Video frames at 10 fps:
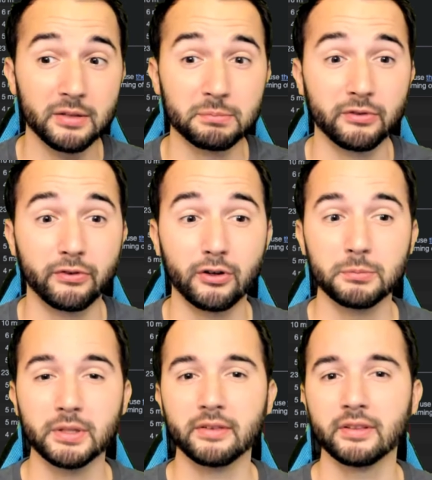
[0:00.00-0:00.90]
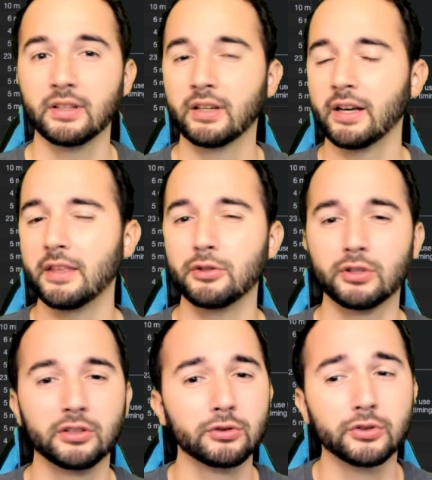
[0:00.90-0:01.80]
performance, and then you
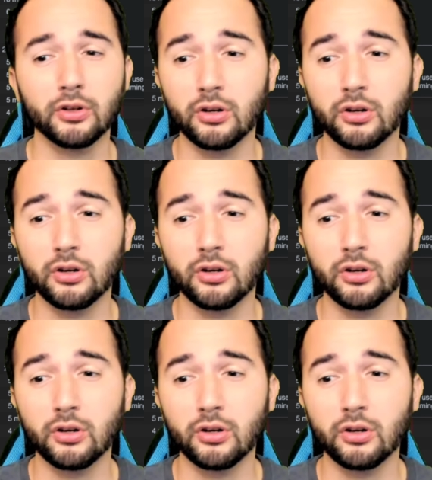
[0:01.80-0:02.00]
can use